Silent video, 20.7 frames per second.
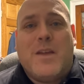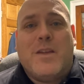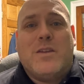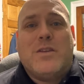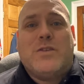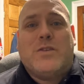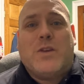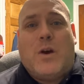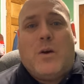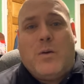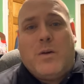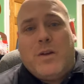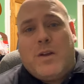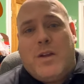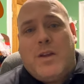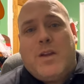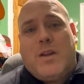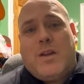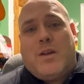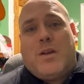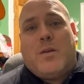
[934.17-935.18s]
So
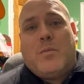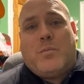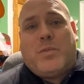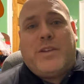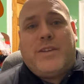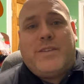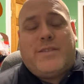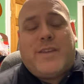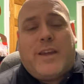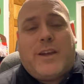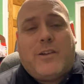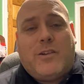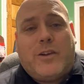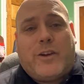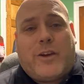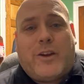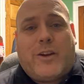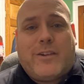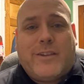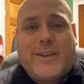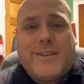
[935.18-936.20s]
please take a look
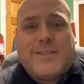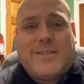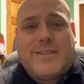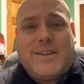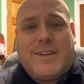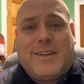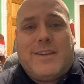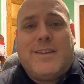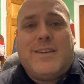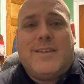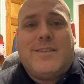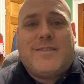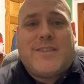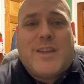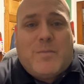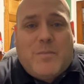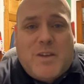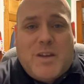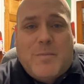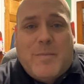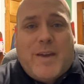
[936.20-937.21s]
at our listing.
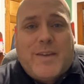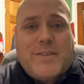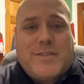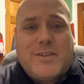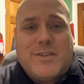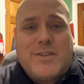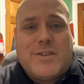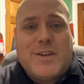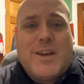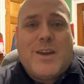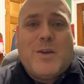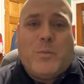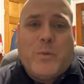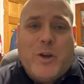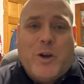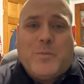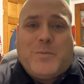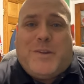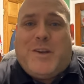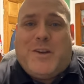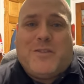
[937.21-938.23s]
Send me a message. We
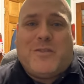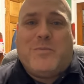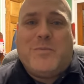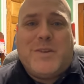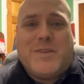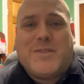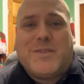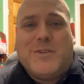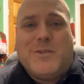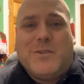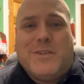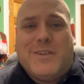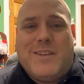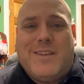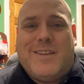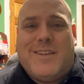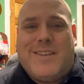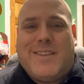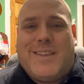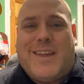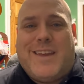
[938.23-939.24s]
hope to hear from you soon.
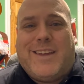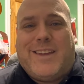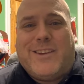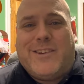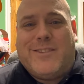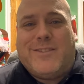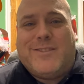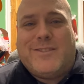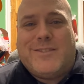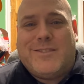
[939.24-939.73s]
Thank you.